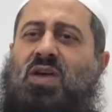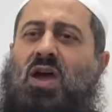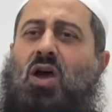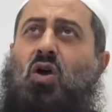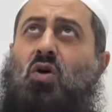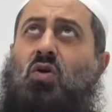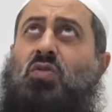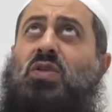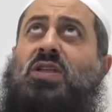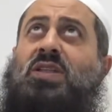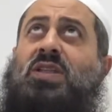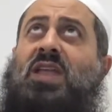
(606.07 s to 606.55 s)

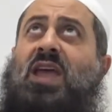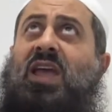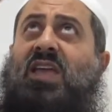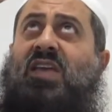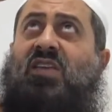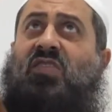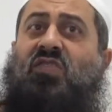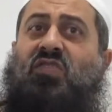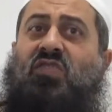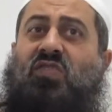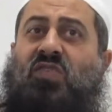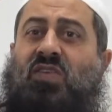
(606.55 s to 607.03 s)
though the
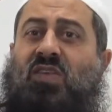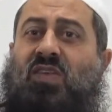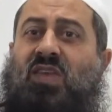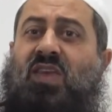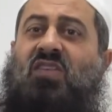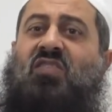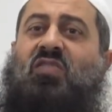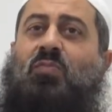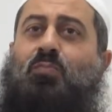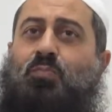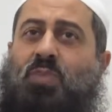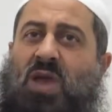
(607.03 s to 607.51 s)
next
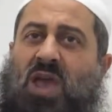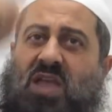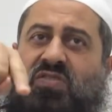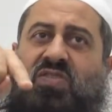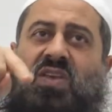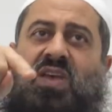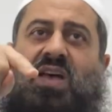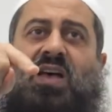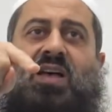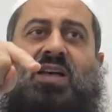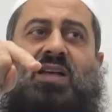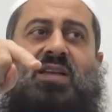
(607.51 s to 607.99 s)
is
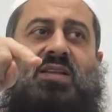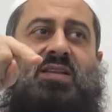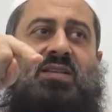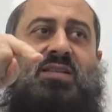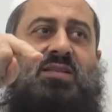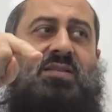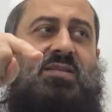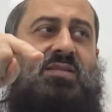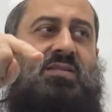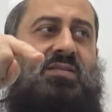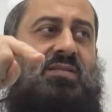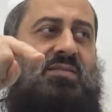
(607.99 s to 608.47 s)
better
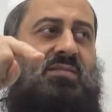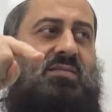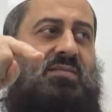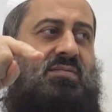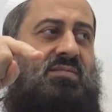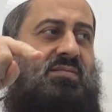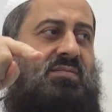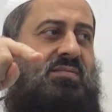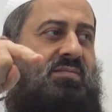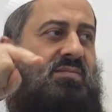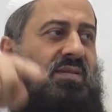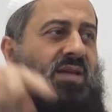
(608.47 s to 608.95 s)

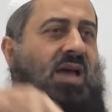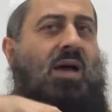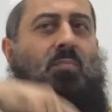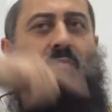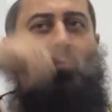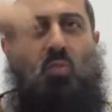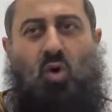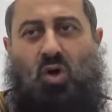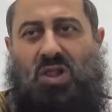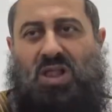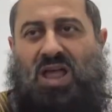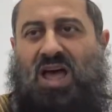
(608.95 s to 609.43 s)

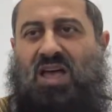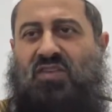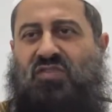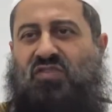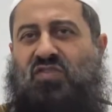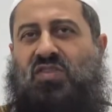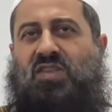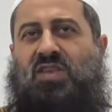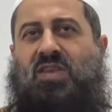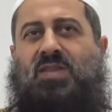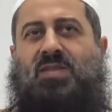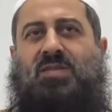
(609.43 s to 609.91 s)
and more
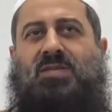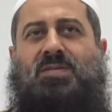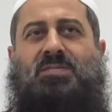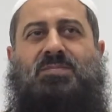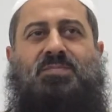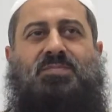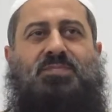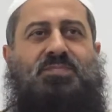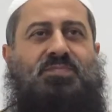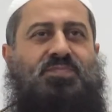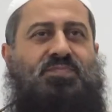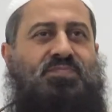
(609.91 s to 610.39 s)
lasting.
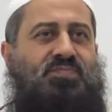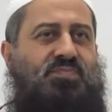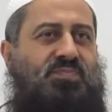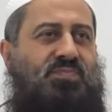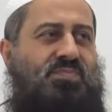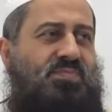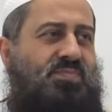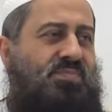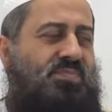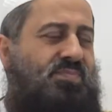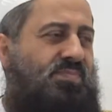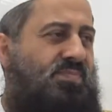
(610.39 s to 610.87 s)

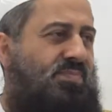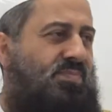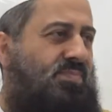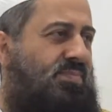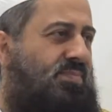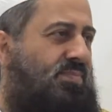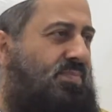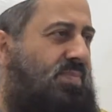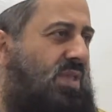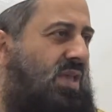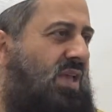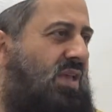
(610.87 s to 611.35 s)

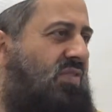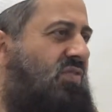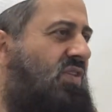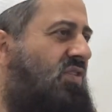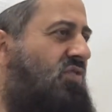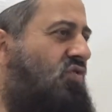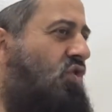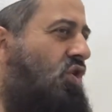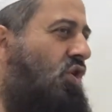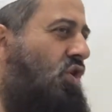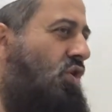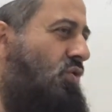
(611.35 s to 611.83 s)
It's
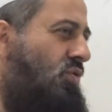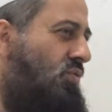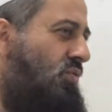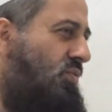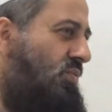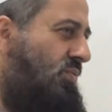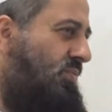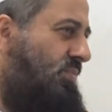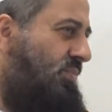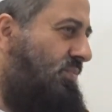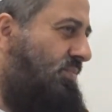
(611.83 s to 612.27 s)
eternal.